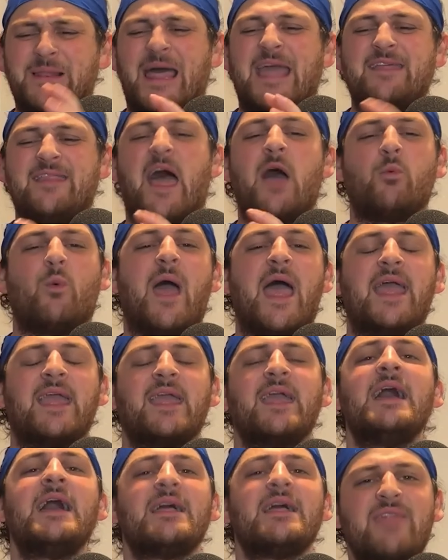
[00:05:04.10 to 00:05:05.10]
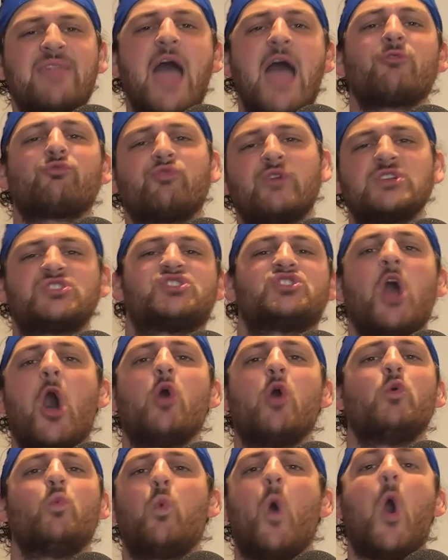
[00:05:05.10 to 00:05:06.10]
play that way, that
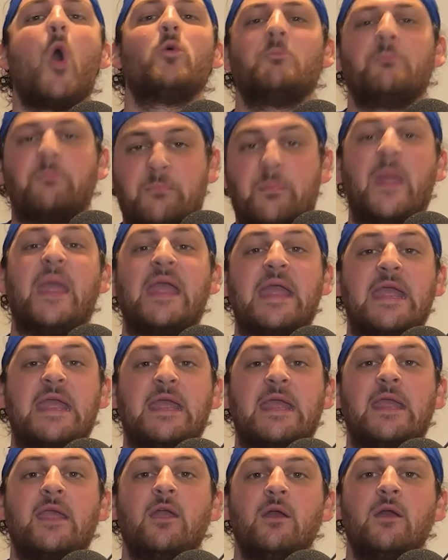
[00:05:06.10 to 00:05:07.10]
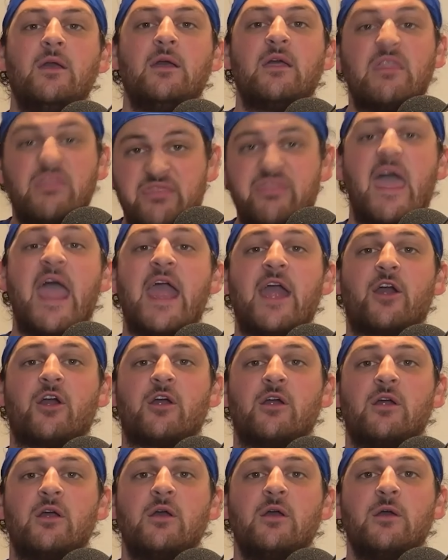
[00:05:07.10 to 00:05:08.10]
result won't be
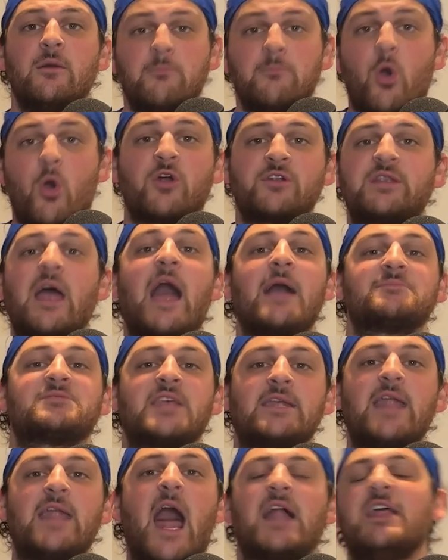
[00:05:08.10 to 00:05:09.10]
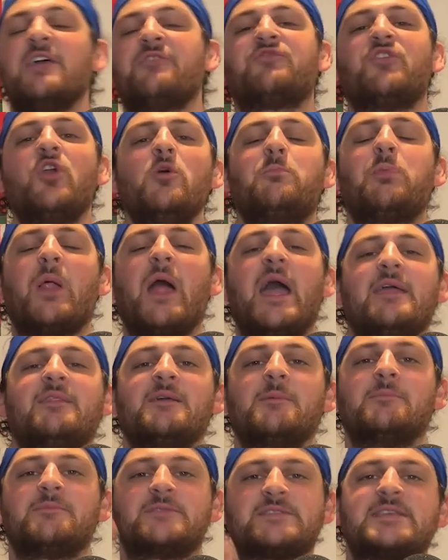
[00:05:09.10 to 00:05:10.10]
there more times than not. If you play
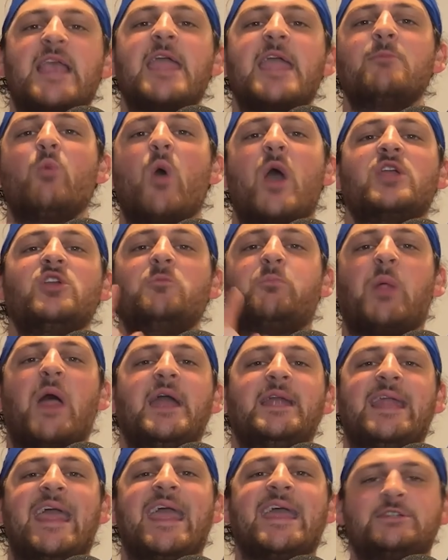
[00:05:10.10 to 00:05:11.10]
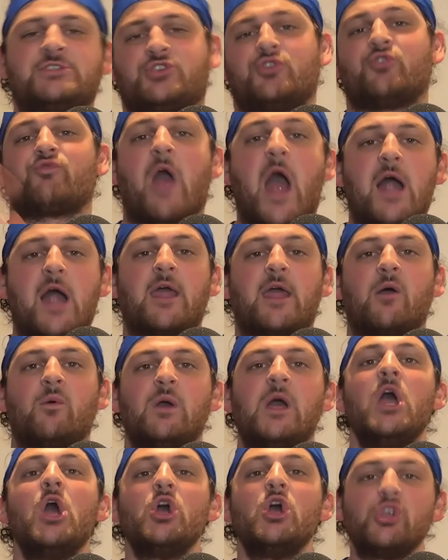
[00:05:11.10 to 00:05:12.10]
the same way you played in
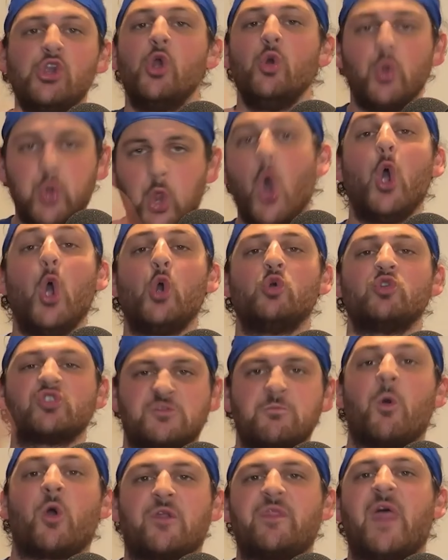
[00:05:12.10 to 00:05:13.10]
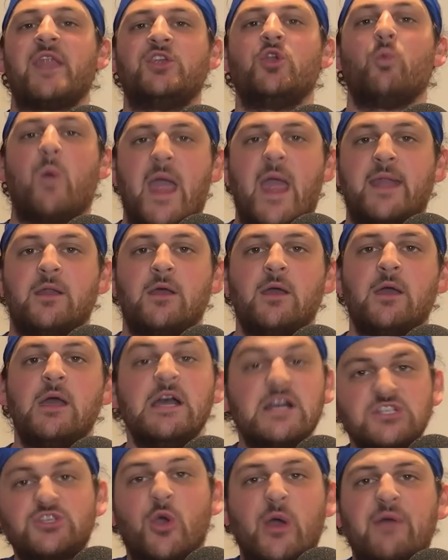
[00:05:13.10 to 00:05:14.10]
Toronto, you lose more than you win.
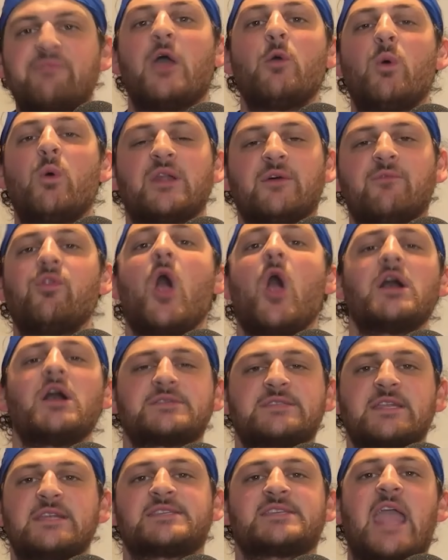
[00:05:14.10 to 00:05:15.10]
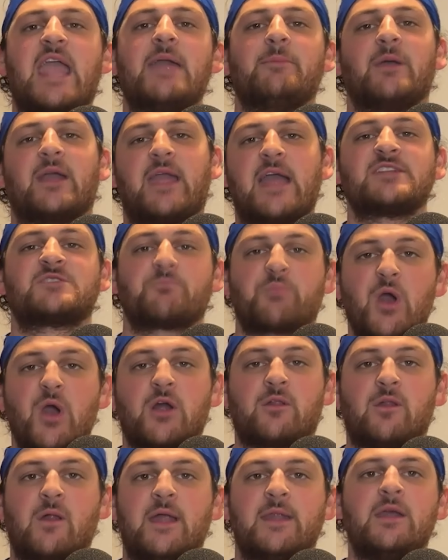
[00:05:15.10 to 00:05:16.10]
So if they would have lost this game against
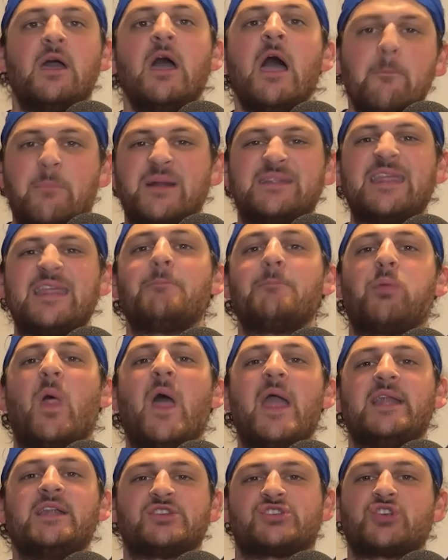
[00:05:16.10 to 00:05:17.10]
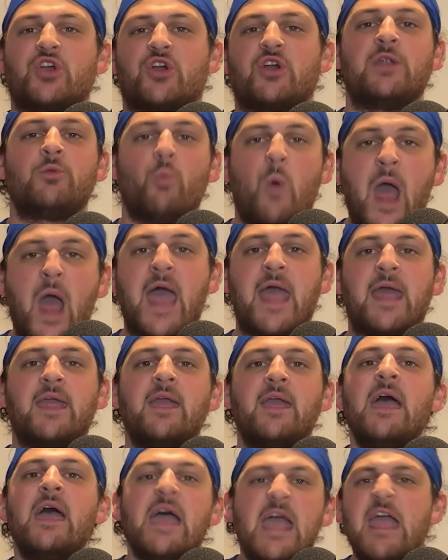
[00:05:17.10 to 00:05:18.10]
Brooklyn, but they played a certain
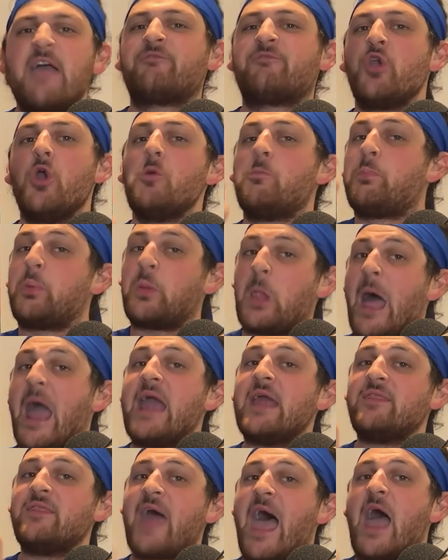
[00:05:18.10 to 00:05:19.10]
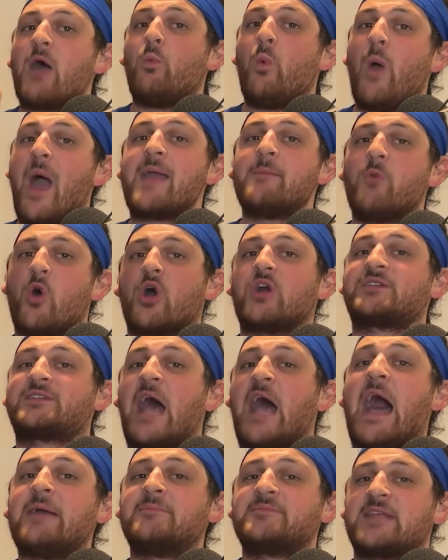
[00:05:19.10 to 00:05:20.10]
way, if you play that way more
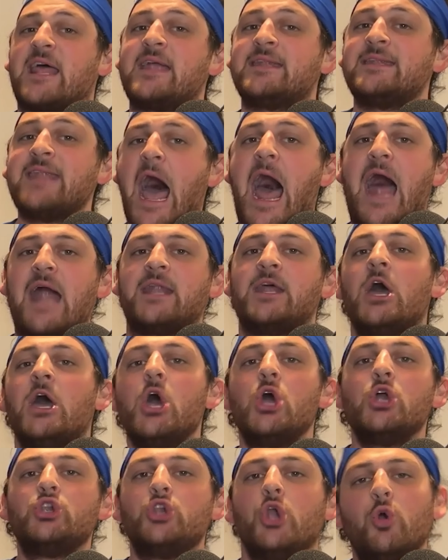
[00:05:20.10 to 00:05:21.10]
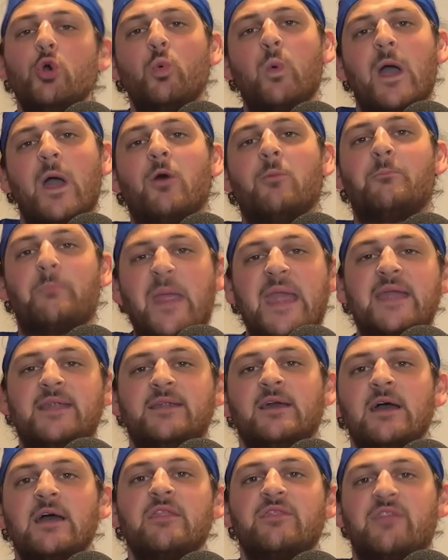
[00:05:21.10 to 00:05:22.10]
times than not, you will
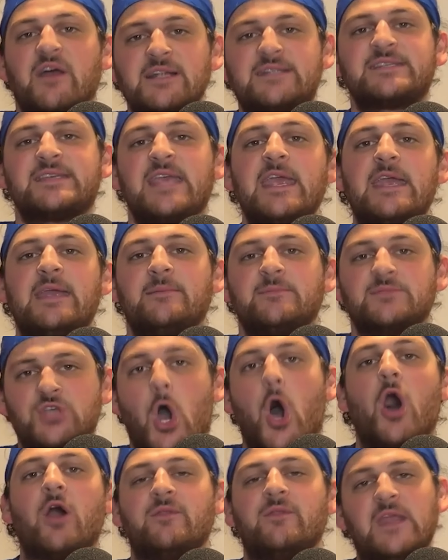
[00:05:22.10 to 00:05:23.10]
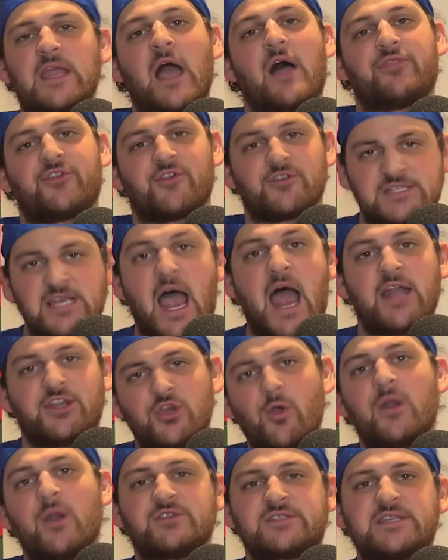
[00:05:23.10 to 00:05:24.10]
beat the teams on the other
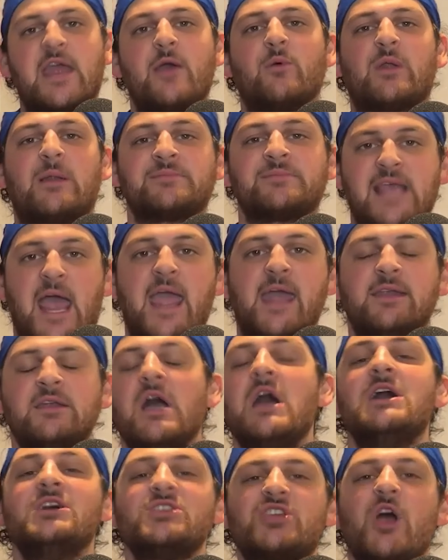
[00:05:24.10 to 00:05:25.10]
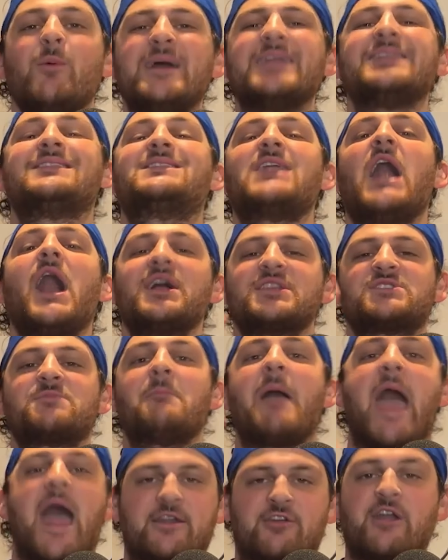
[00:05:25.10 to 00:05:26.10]
side. Do you understand what I'm saying? So it
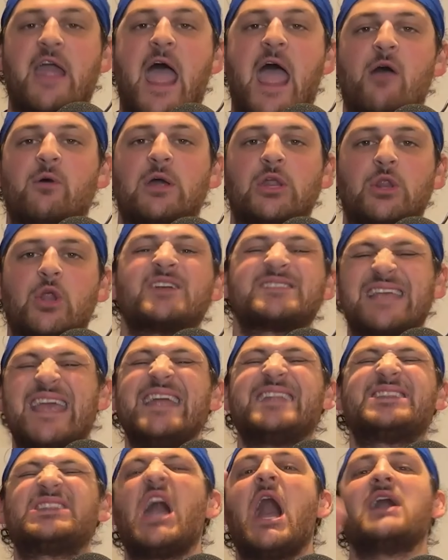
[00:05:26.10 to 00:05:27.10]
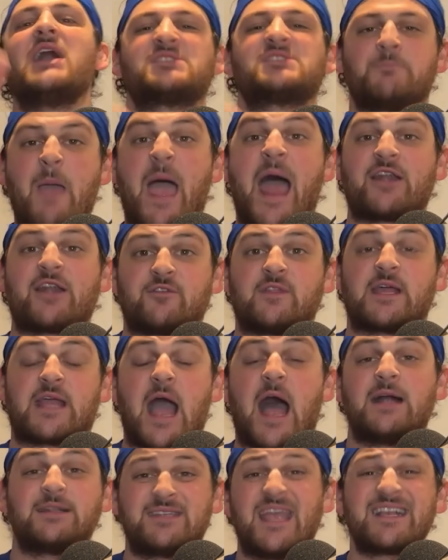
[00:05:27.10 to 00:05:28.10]
does matter how it looks. It does matter the
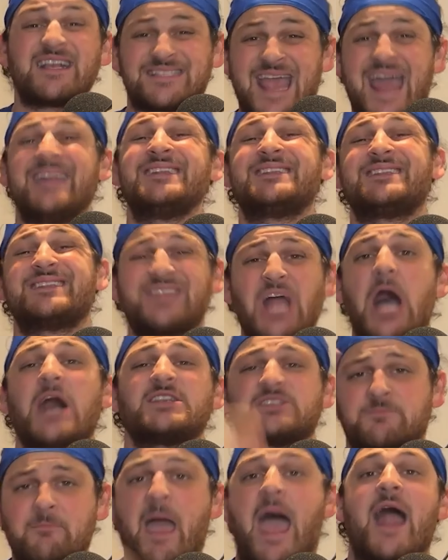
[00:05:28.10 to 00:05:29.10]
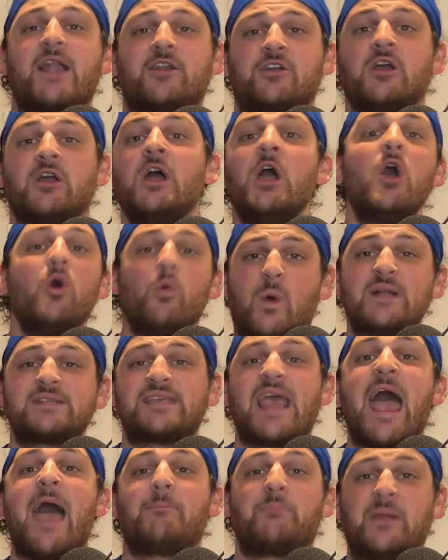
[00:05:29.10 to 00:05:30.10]
context, and it does matter
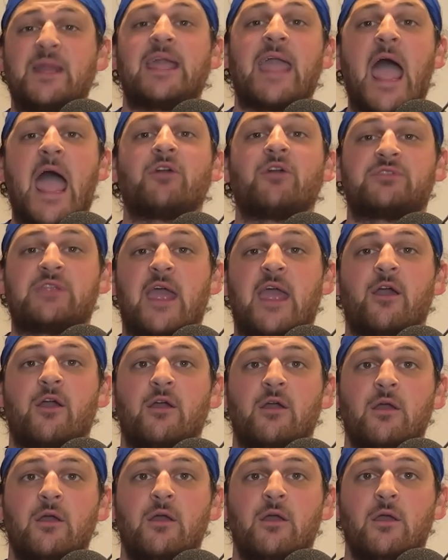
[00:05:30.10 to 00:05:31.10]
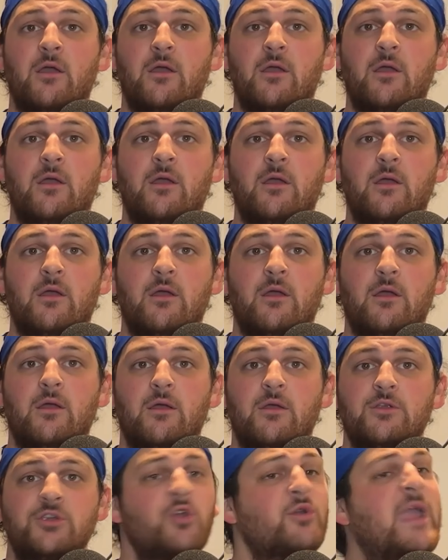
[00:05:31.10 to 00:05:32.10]
what's happening out there.
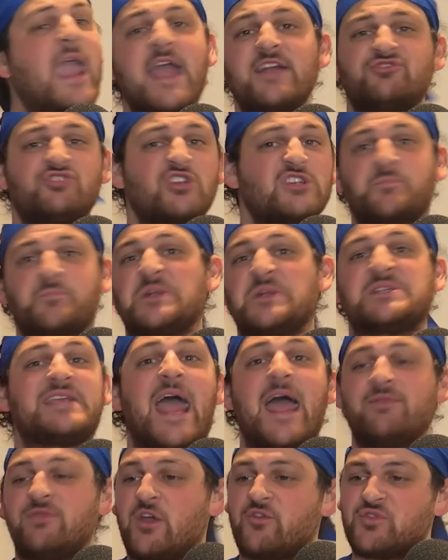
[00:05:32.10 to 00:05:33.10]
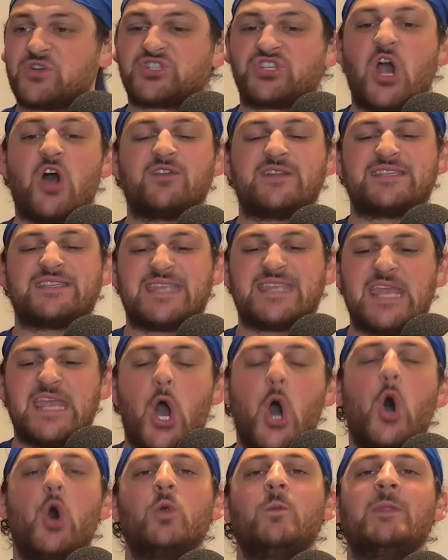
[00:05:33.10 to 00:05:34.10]
You can't just pretend the result is
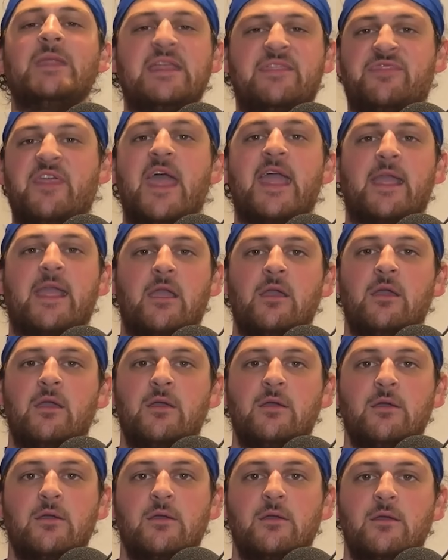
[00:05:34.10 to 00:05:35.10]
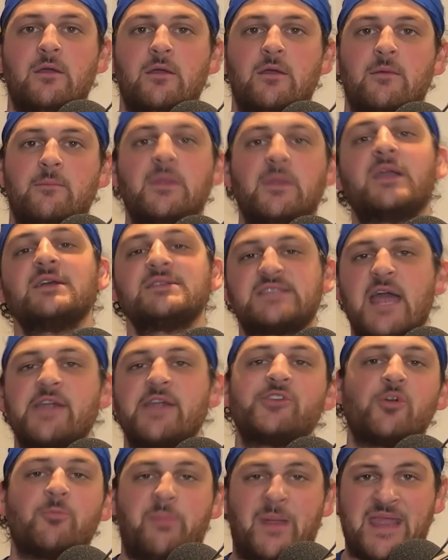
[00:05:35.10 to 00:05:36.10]
the only thing because
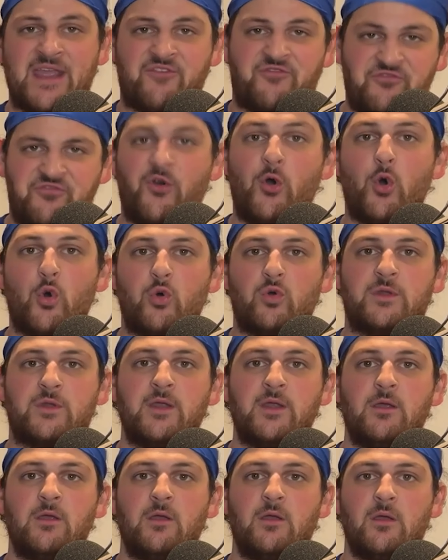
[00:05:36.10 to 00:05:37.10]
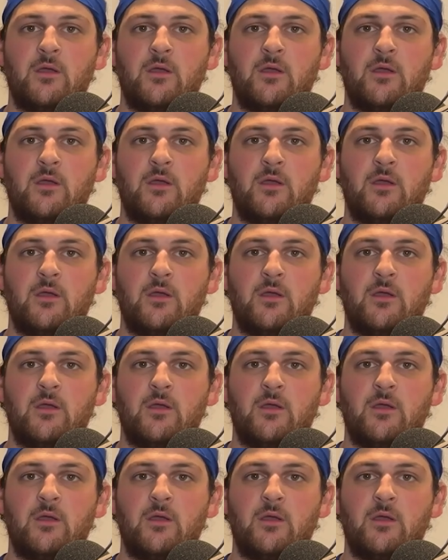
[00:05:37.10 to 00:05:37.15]
then you're being fooled.